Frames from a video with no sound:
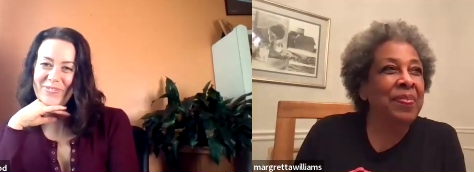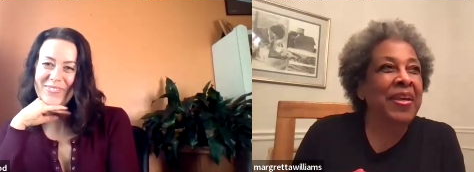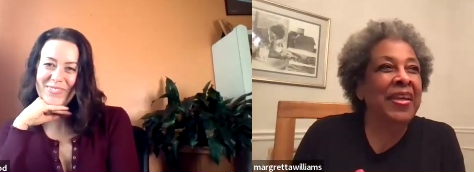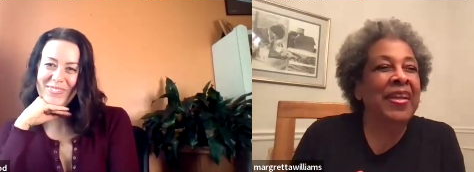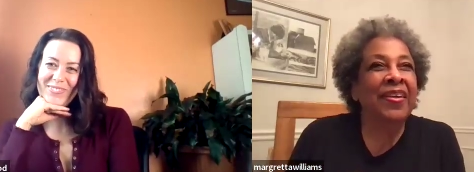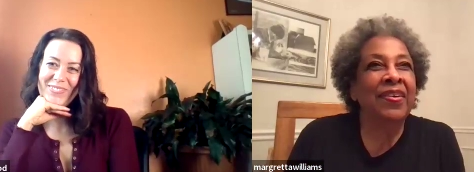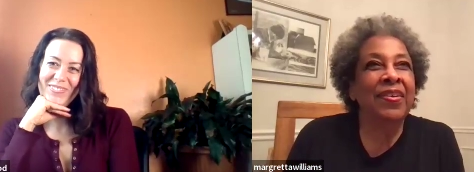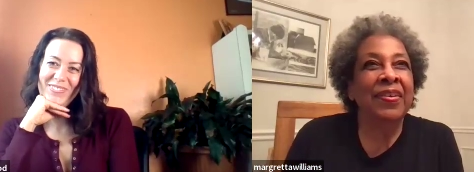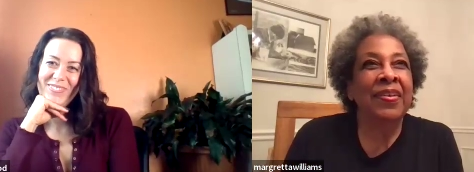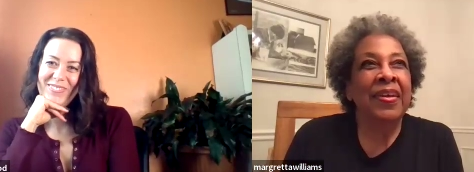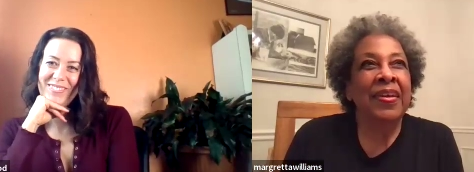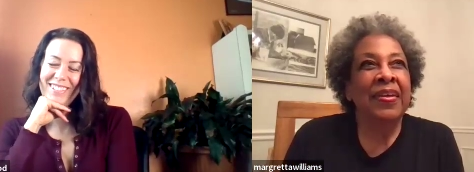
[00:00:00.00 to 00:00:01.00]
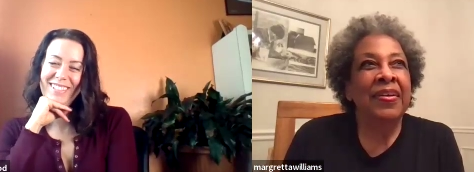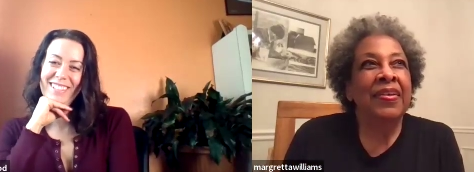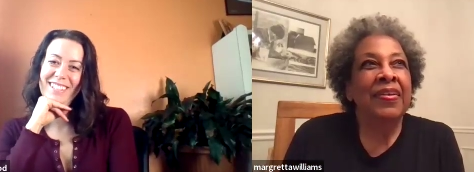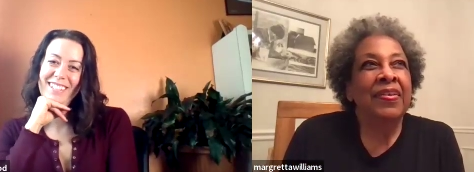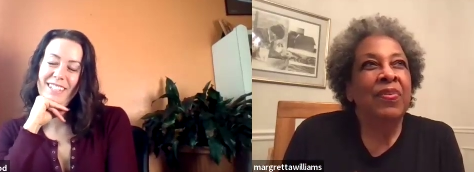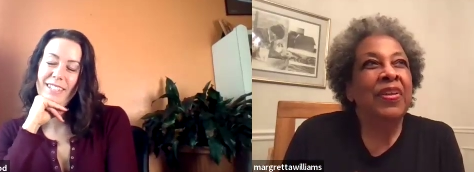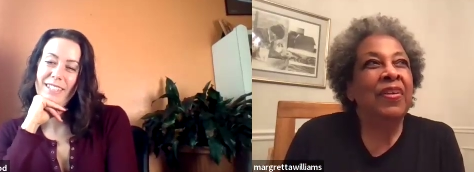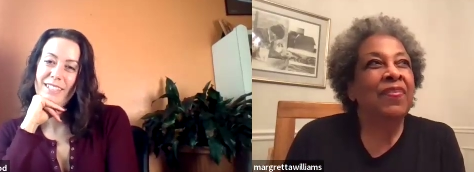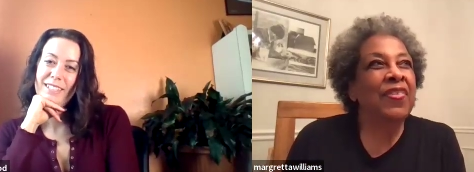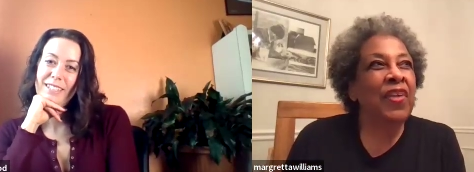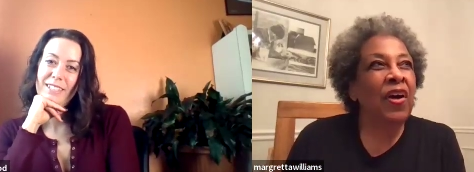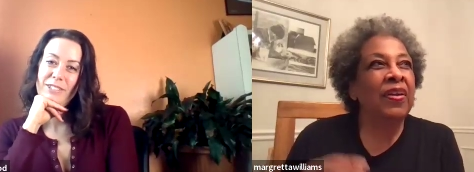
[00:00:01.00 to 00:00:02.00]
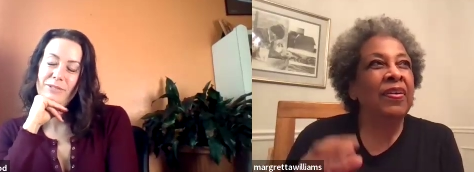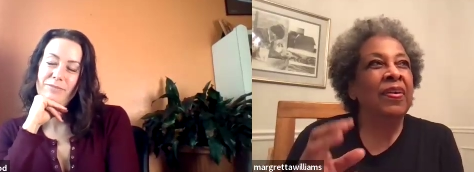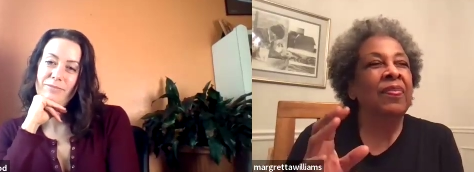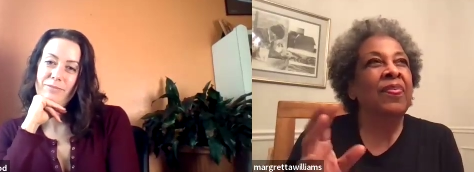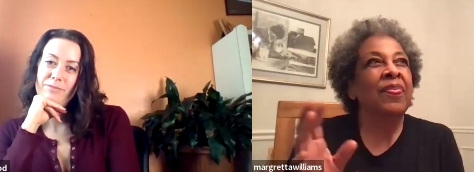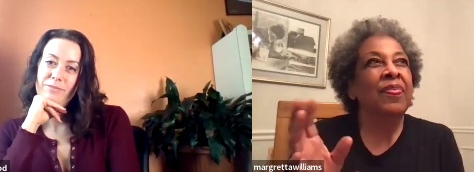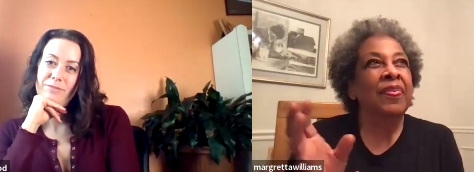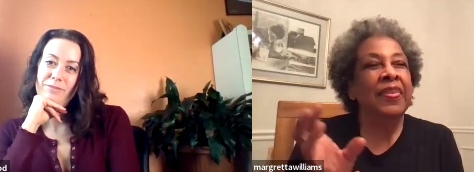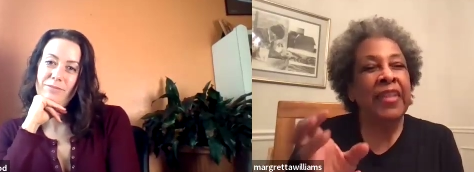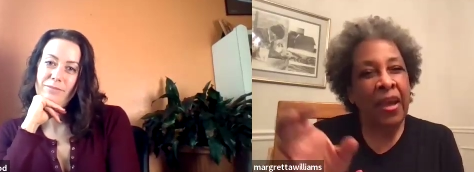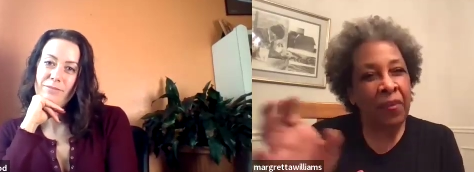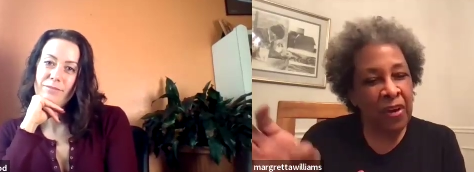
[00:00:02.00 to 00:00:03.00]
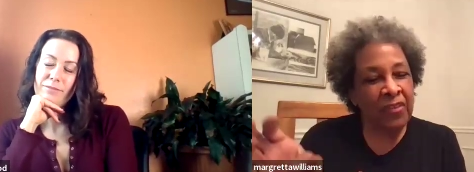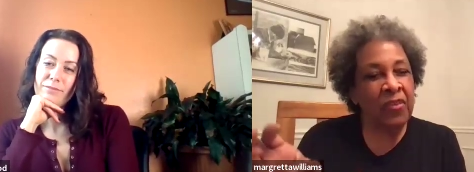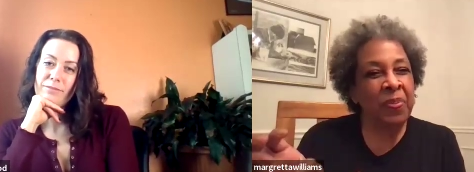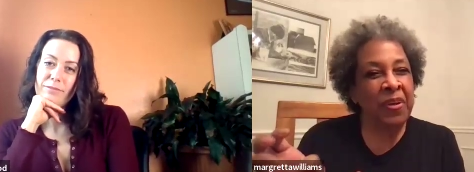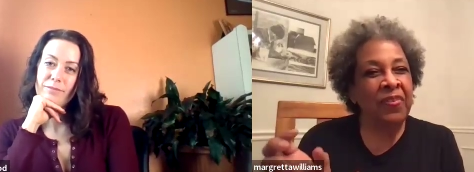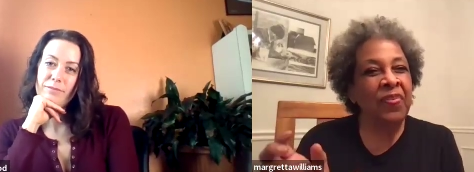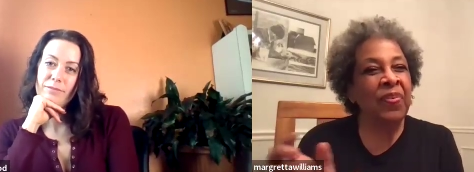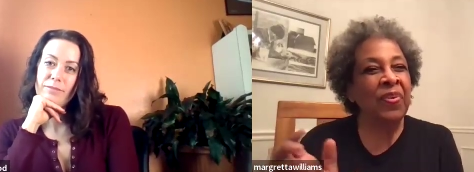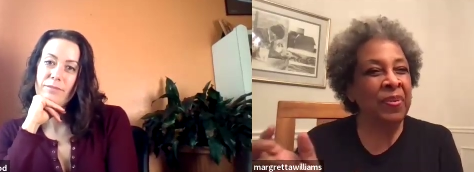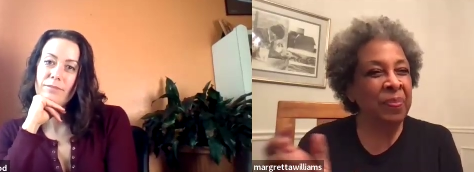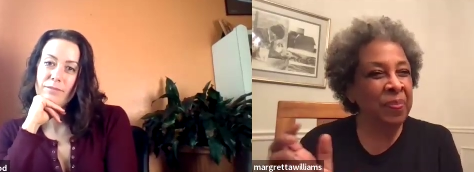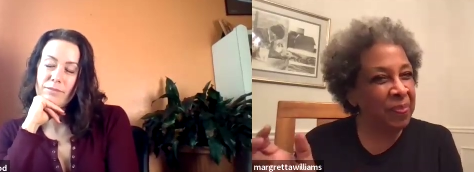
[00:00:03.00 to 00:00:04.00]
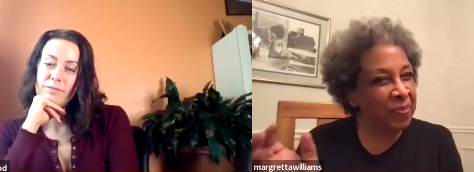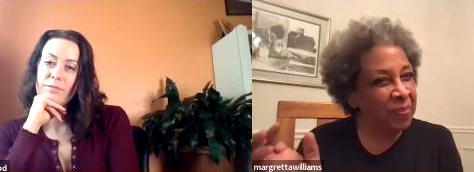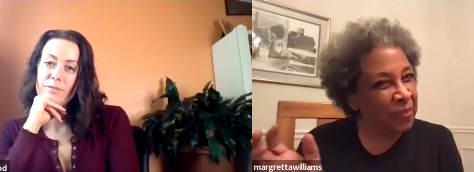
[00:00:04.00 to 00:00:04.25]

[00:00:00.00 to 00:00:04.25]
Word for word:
Speaker 1: homemade. I couldn't wouldn't have thought of that recipe for the